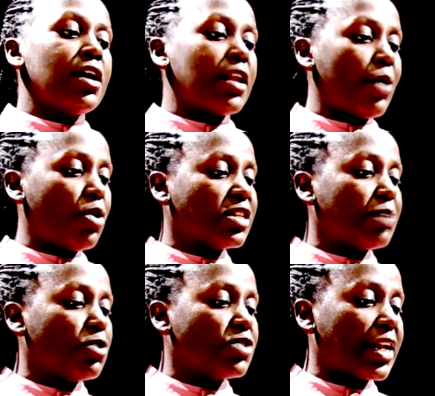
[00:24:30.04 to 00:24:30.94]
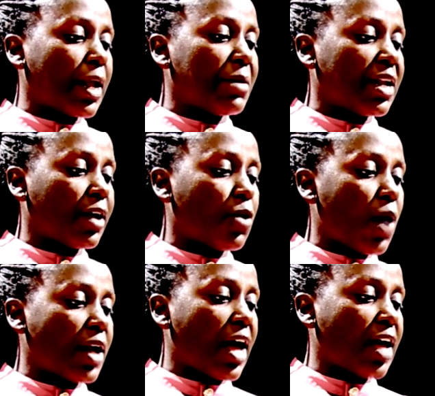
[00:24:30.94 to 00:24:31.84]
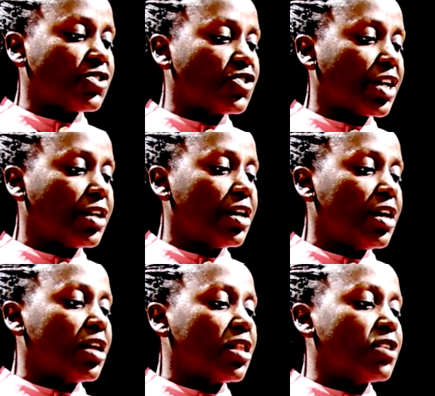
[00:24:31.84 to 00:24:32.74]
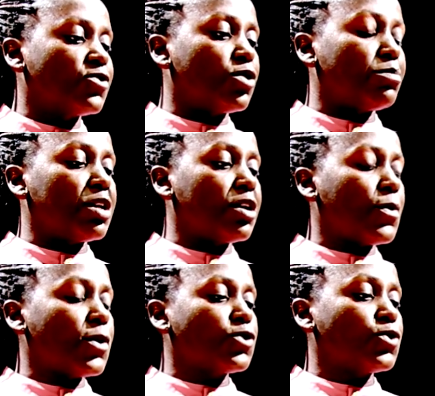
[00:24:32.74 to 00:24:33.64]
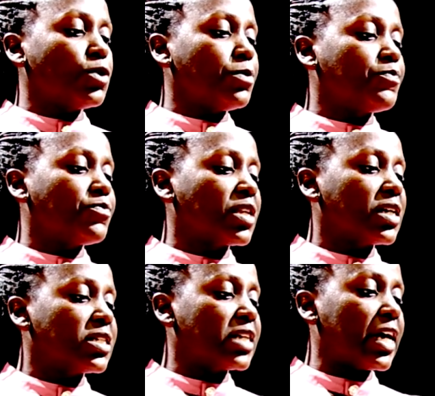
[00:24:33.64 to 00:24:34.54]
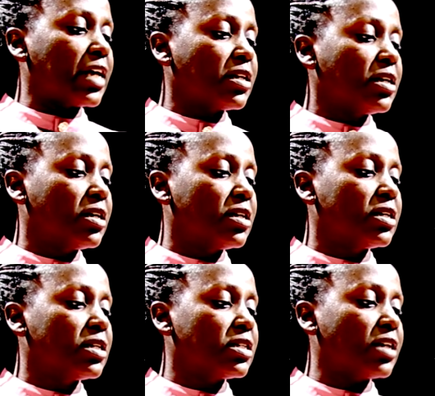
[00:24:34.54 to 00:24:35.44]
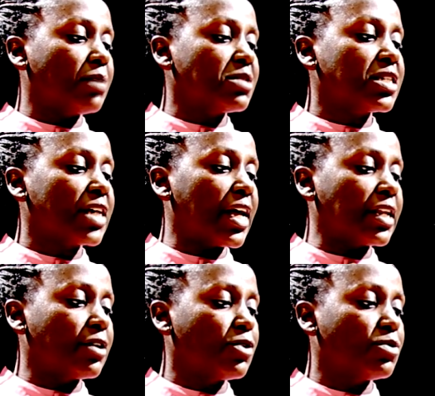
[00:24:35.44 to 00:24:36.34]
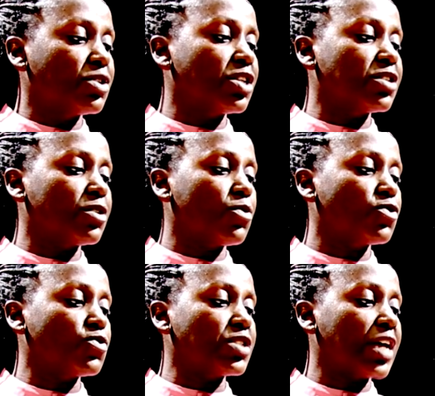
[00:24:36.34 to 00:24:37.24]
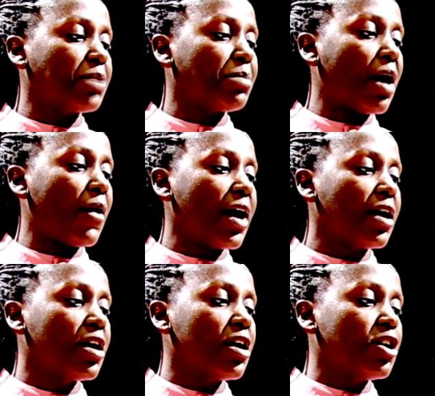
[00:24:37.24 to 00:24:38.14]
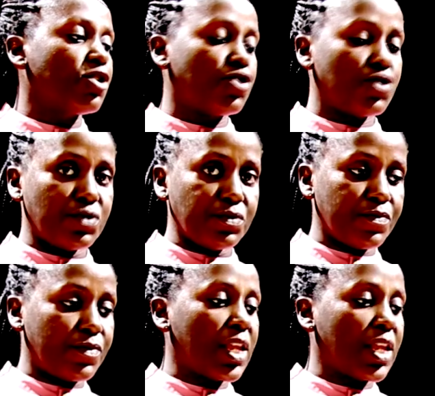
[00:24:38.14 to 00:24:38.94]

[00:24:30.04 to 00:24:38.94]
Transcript: Now, what about a number like 100? This will be equal to 10 times 10, which is equal to 10 power 2.